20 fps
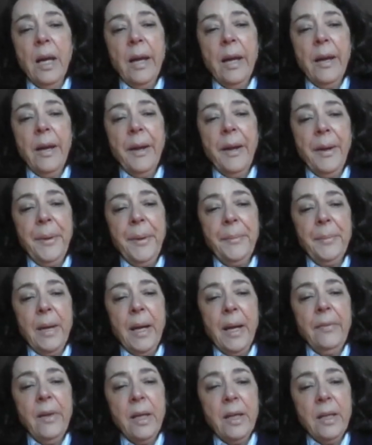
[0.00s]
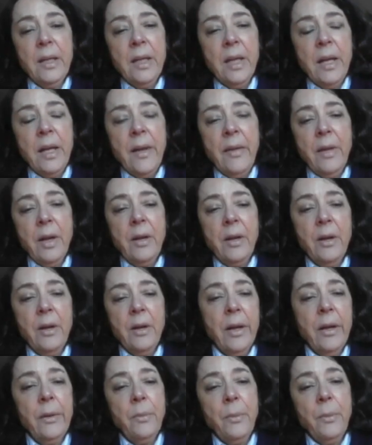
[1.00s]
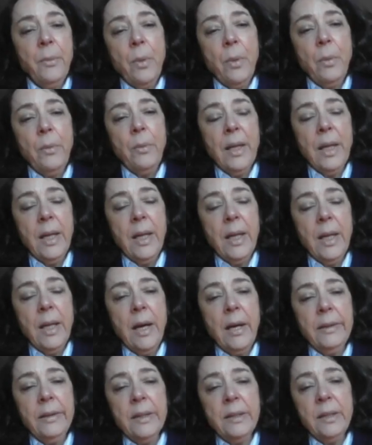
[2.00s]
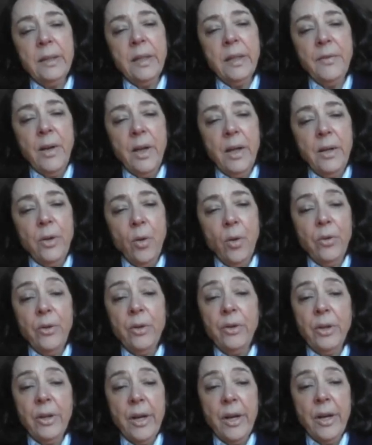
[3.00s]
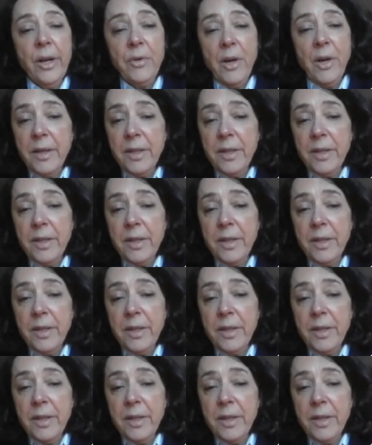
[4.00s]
And then they identified other rare